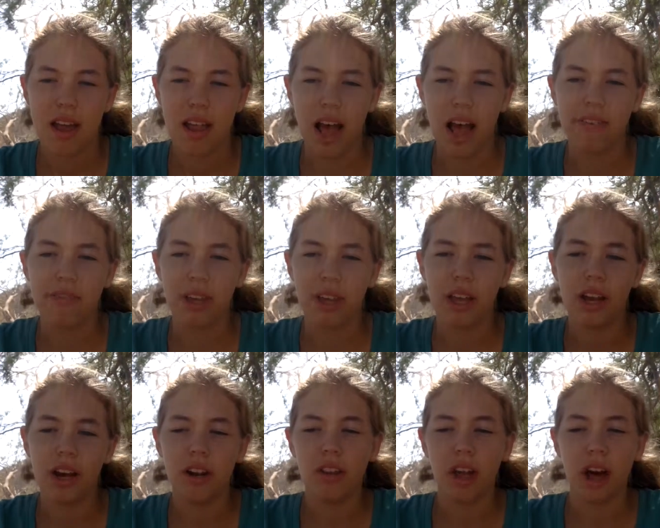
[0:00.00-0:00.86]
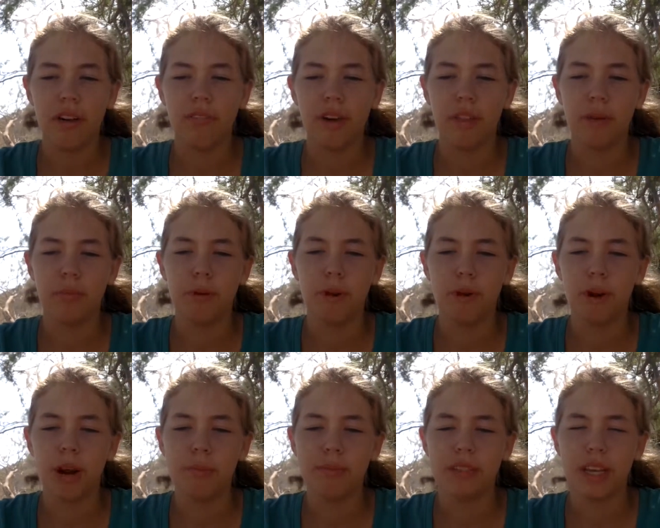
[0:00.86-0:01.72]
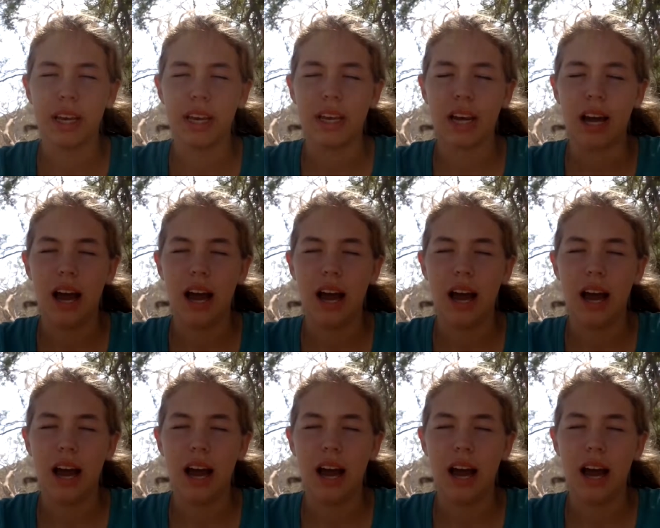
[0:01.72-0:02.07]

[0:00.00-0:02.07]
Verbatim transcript: I feel like on a lot of other programs like